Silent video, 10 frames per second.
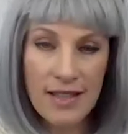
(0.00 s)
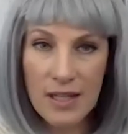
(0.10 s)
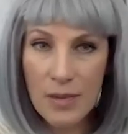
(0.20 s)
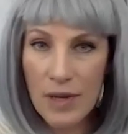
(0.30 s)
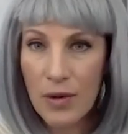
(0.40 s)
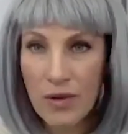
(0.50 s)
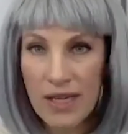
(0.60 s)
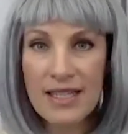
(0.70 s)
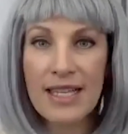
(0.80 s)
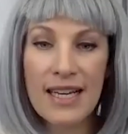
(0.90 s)
that's where all
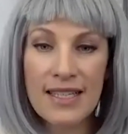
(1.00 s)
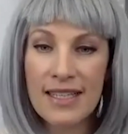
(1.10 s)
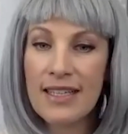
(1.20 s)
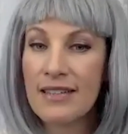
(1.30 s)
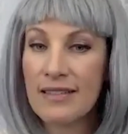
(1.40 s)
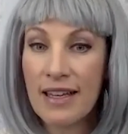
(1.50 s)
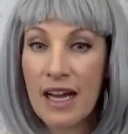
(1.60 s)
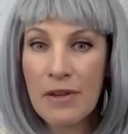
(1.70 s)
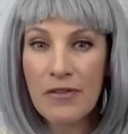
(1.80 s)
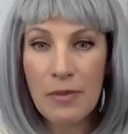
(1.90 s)
these ladies are, are
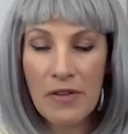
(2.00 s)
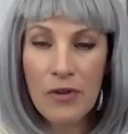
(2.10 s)
coming from.